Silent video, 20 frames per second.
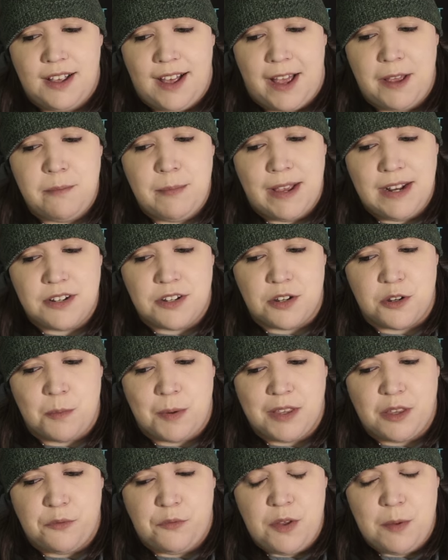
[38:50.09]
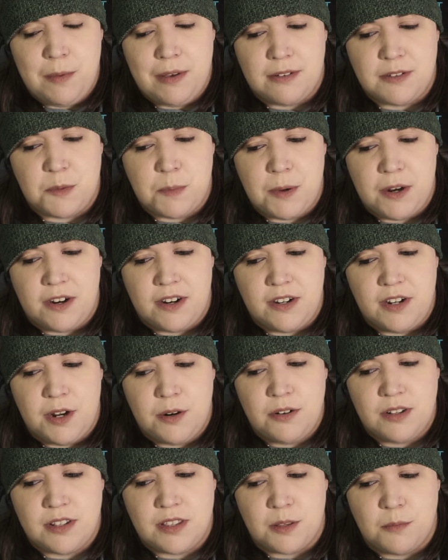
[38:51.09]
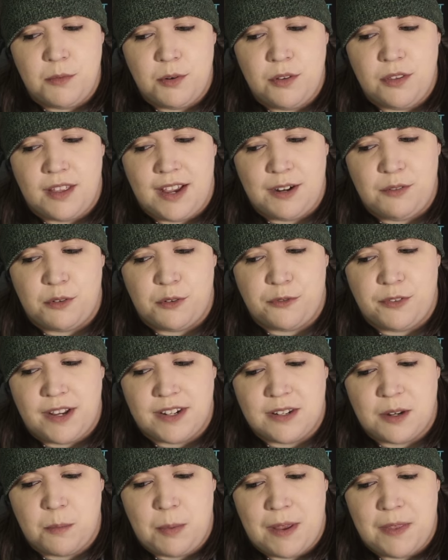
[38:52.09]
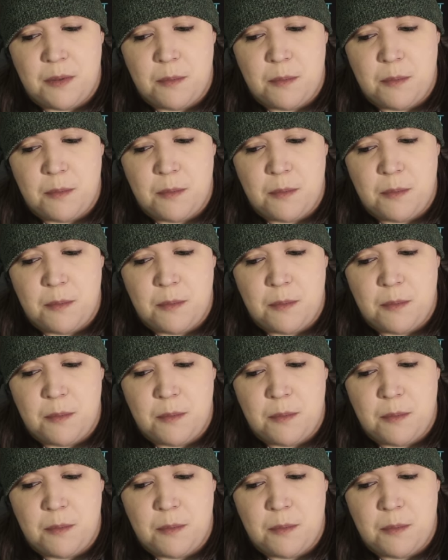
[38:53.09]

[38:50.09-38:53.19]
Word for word: I meant to, but the female spirit noticed the moonlight reflected by